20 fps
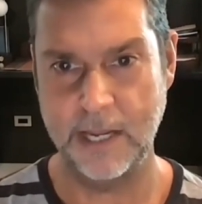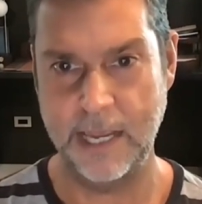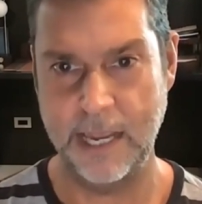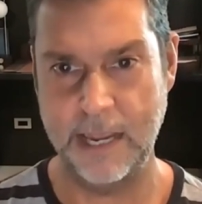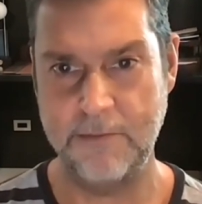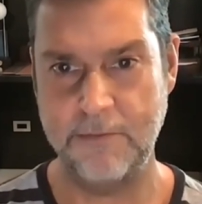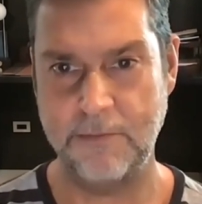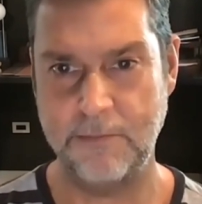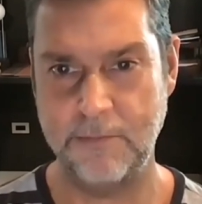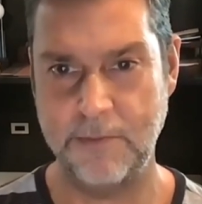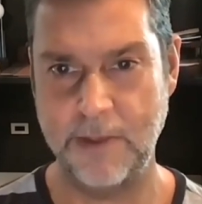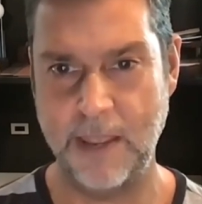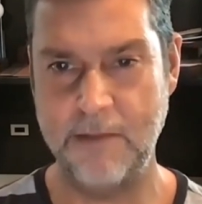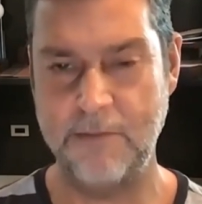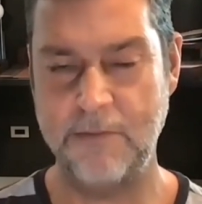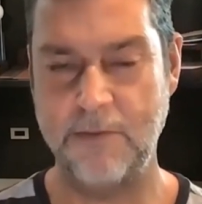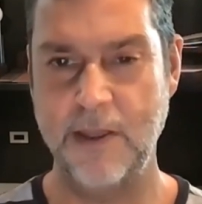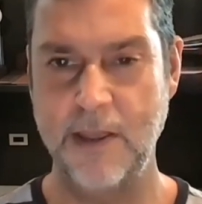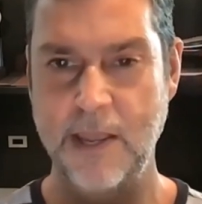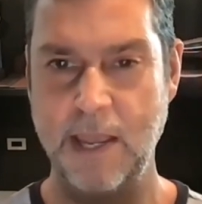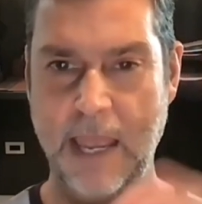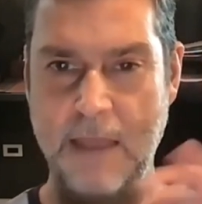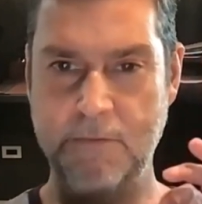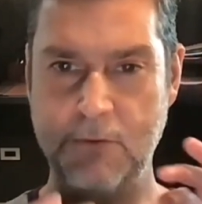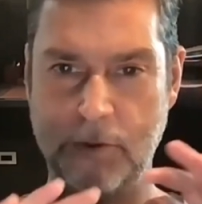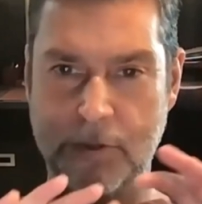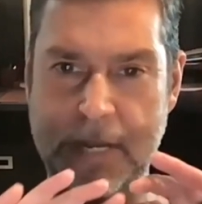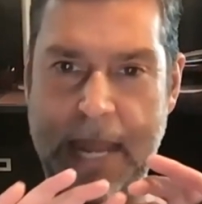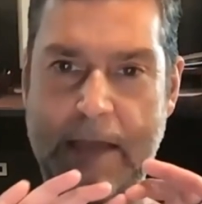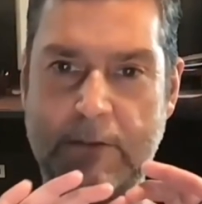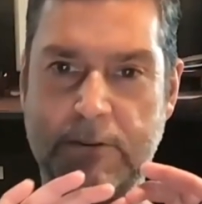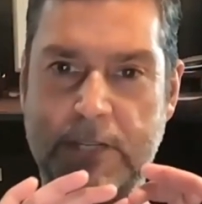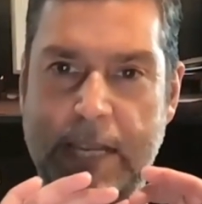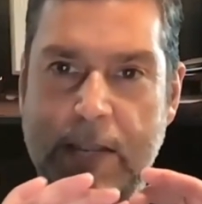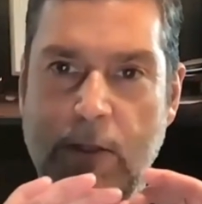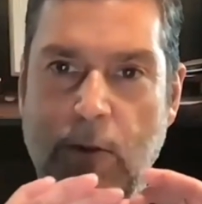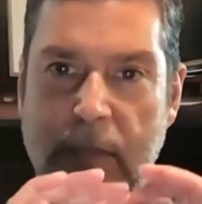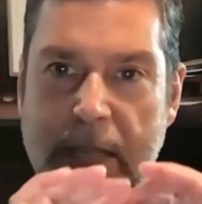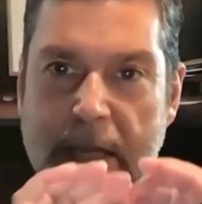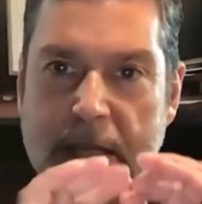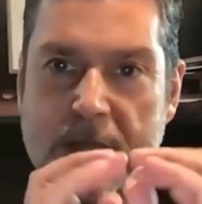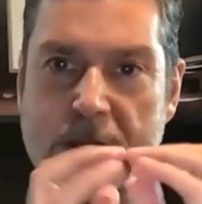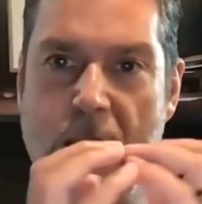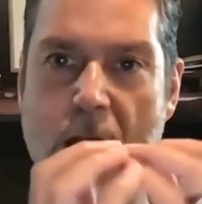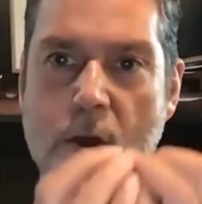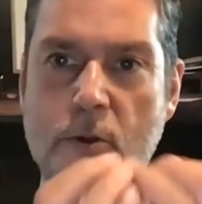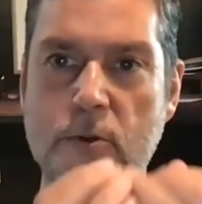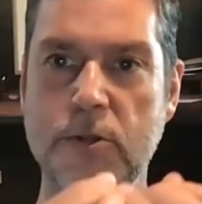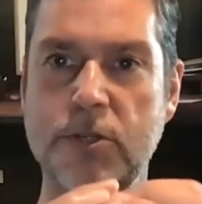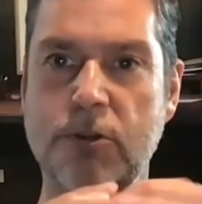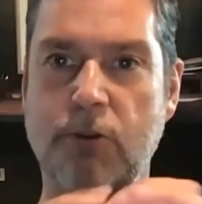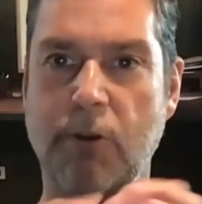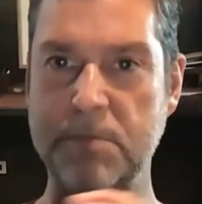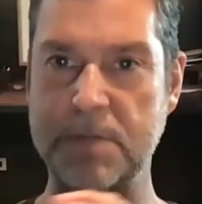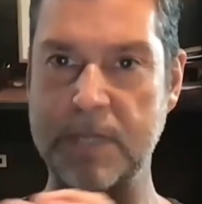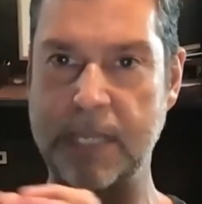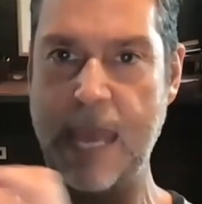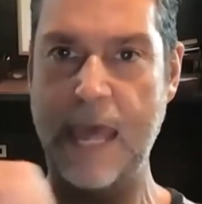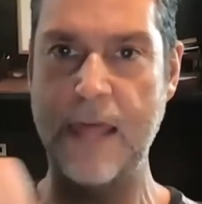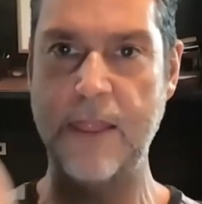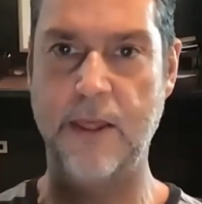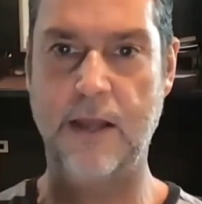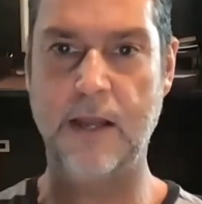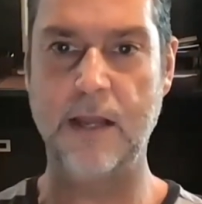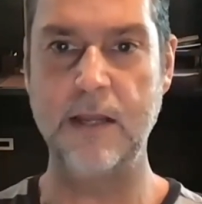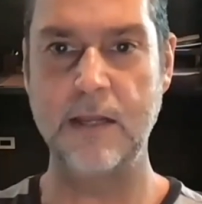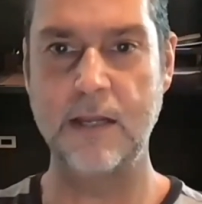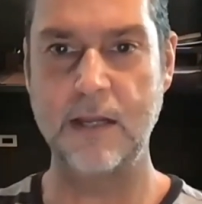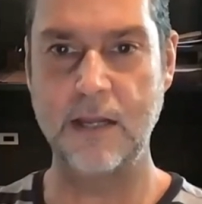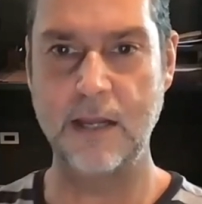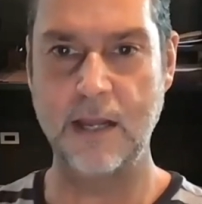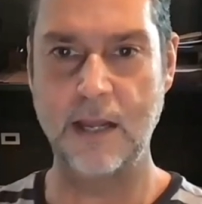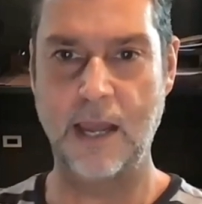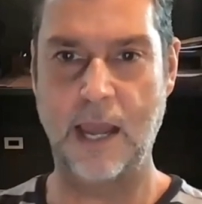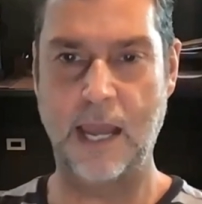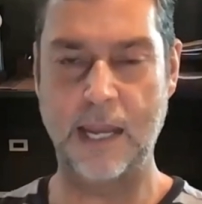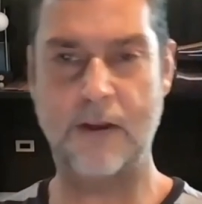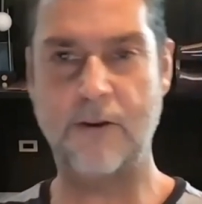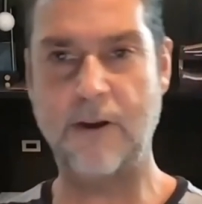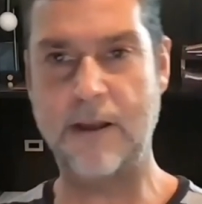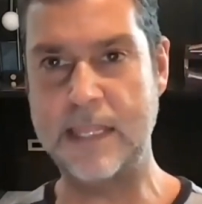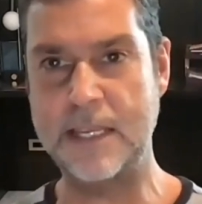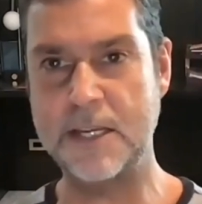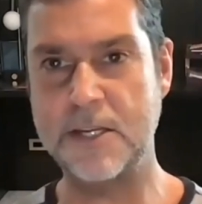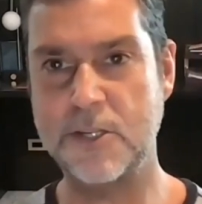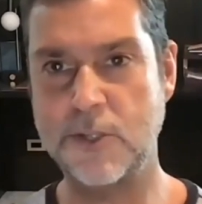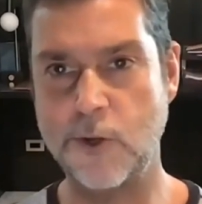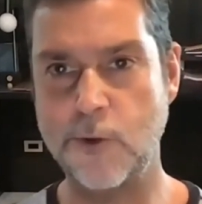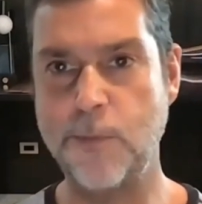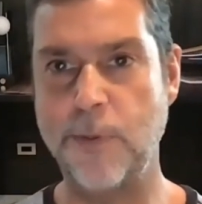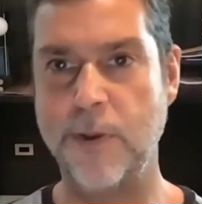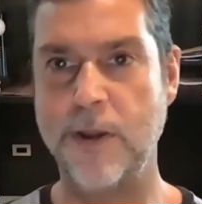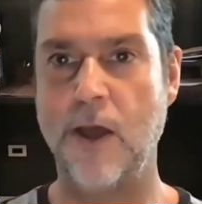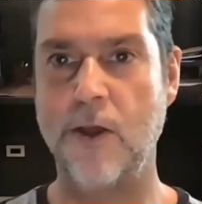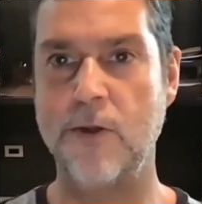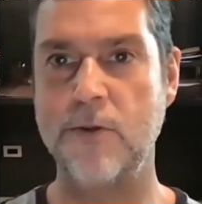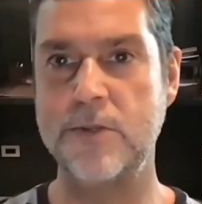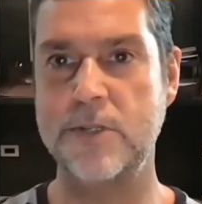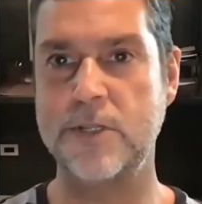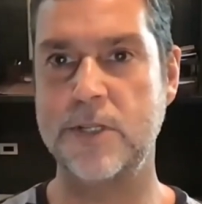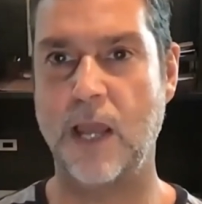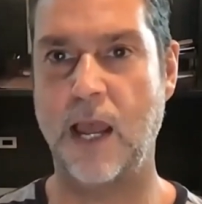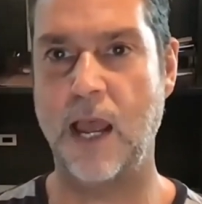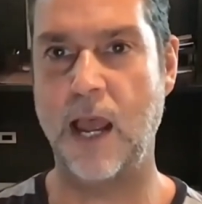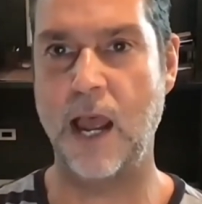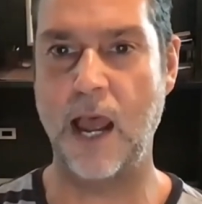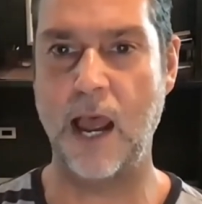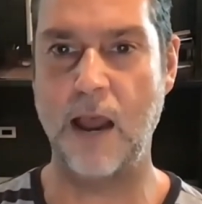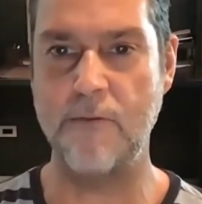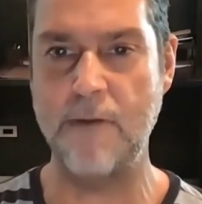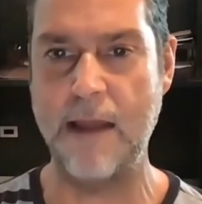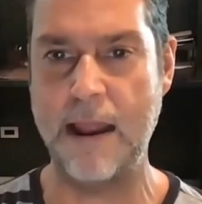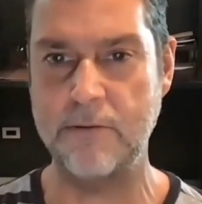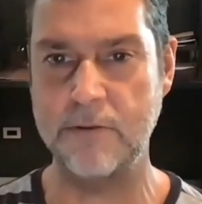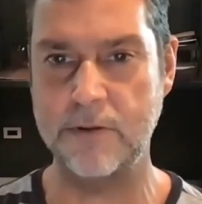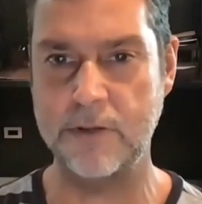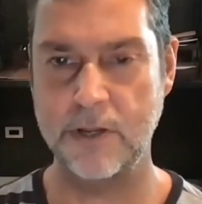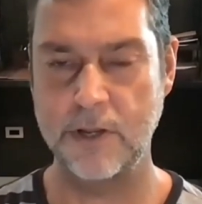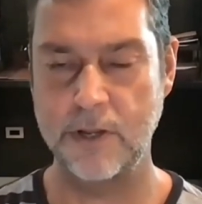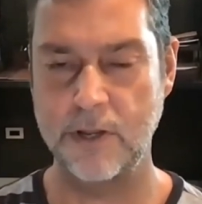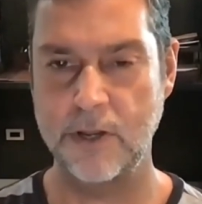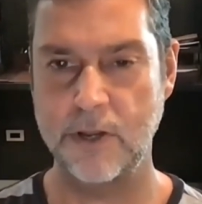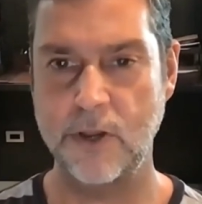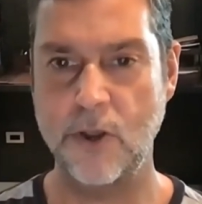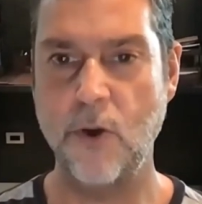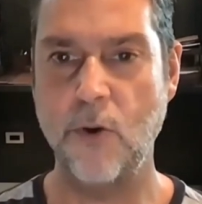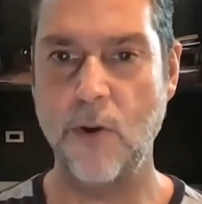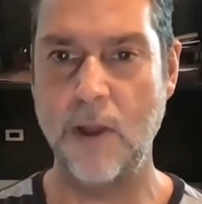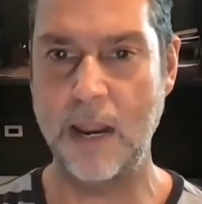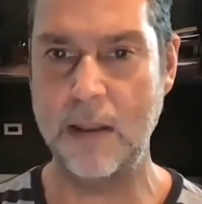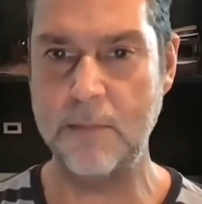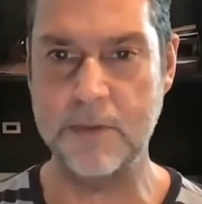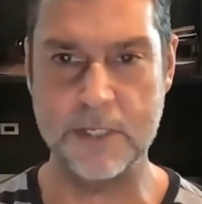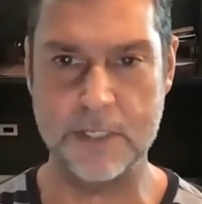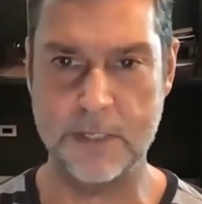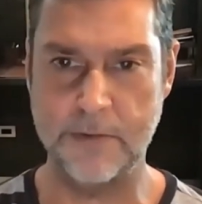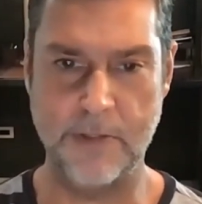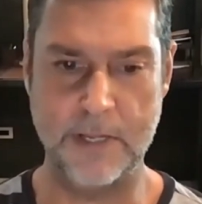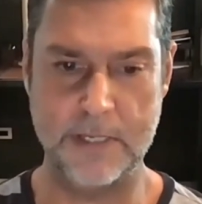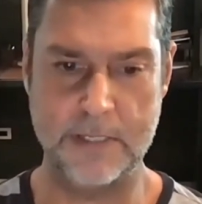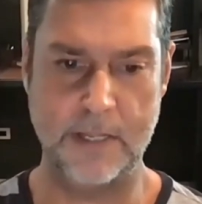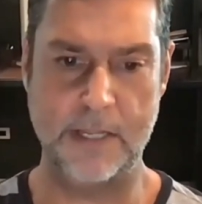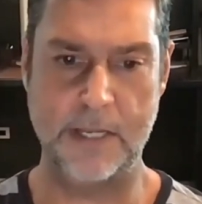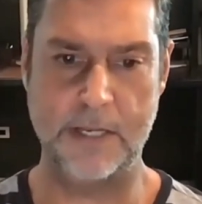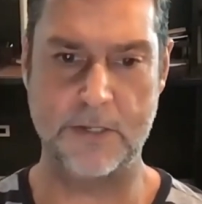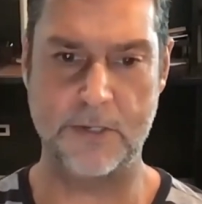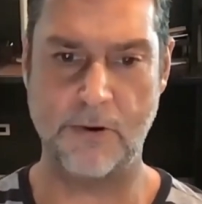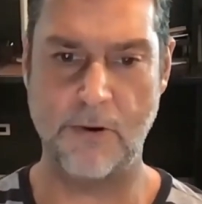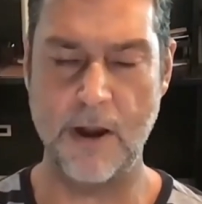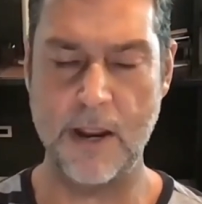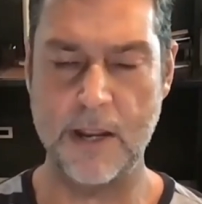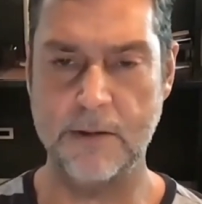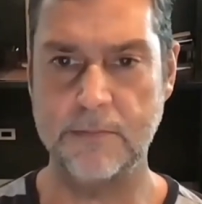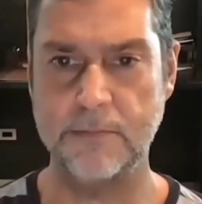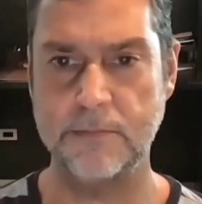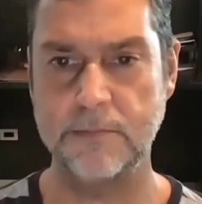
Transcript: If if if you're now seeing all these nodes grouped together and create these super nodes around core elements of this, I think it's great